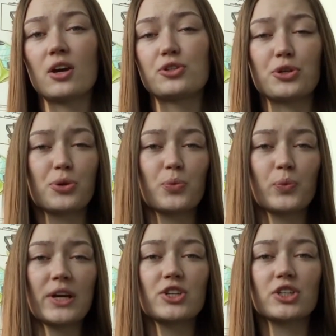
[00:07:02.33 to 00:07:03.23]
during
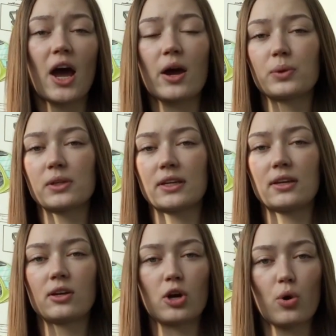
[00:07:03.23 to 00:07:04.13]
which I will
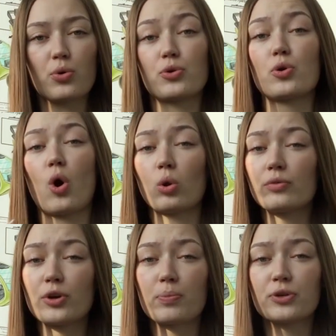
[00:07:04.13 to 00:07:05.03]
go through all
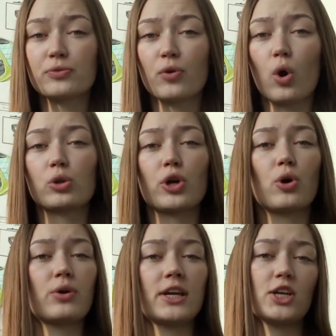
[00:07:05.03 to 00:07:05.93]
of your
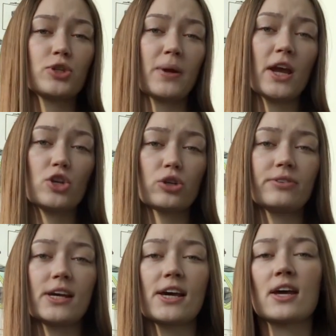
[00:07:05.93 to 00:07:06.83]
portfolio, each page of
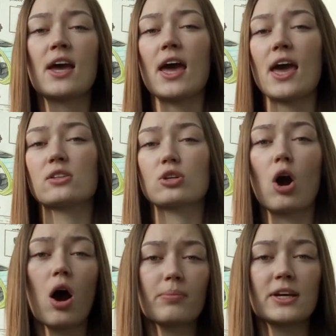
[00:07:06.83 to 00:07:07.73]
it, and
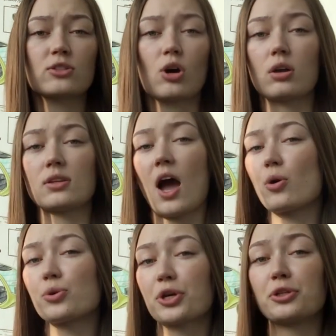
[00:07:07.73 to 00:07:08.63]
comment on how
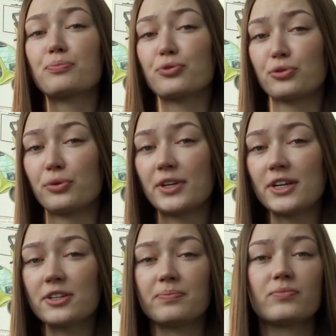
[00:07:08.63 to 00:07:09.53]
you can improve
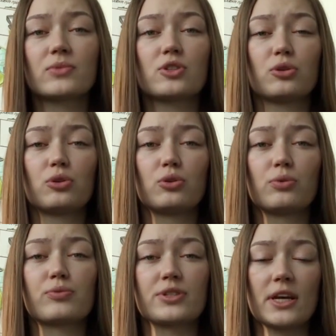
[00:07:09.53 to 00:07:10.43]
it to
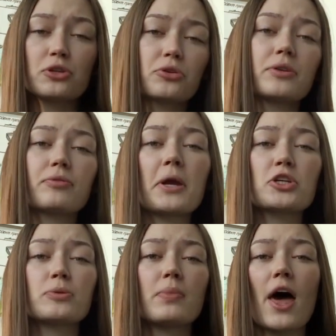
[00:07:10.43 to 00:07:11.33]
present your
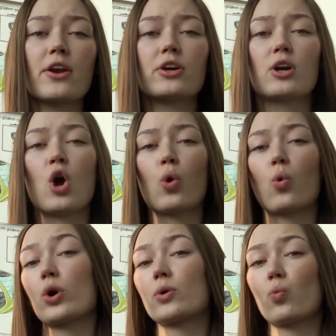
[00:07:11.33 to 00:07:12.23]
information better,
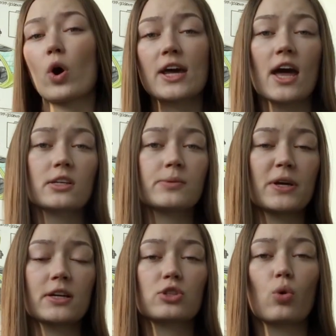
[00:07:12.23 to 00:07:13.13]
or what
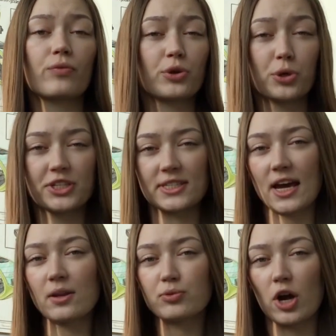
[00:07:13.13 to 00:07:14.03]
aspects of your
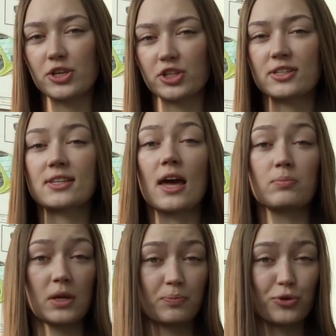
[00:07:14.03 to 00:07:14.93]
design projects can
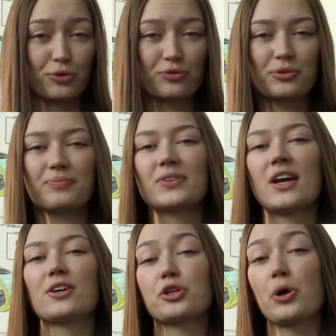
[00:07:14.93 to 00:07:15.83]
be improved,
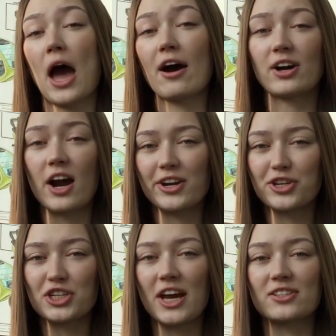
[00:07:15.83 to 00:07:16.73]
so you have
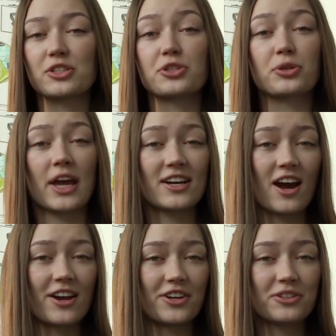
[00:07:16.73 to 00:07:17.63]
higher chances to get
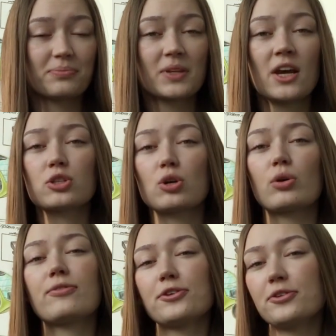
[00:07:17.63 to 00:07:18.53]
hired. So
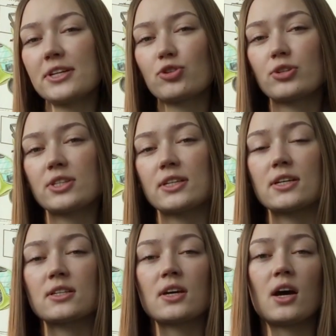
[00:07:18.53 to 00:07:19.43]
if you're
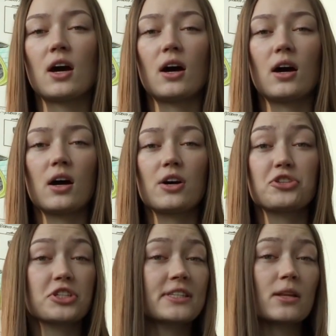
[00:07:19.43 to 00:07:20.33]
interested,
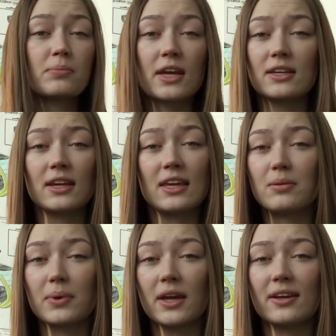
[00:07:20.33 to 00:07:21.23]
just send me an
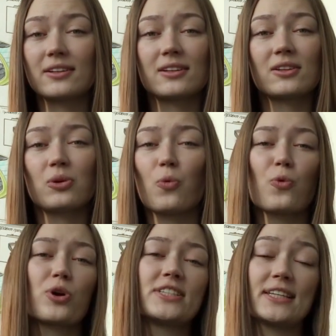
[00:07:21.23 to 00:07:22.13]
email
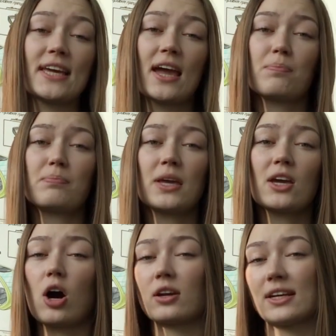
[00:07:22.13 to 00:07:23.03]
or DM me
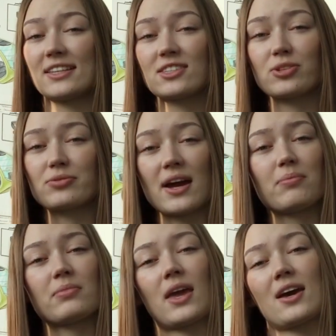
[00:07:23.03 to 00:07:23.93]
on
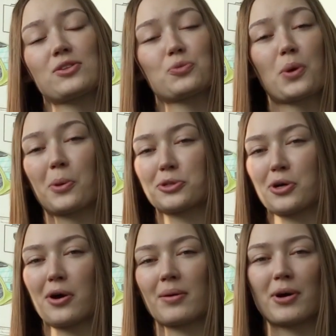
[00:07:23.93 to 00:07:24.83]
Instagram and we will
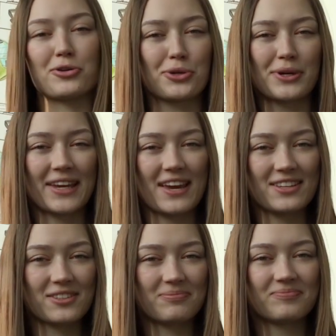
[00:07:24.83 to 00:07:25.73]
talk about your
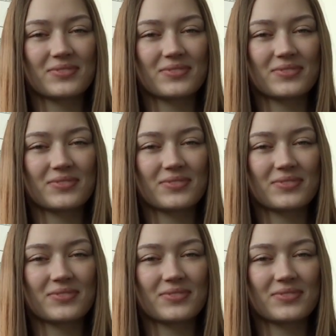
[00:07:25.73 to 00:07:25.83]
case.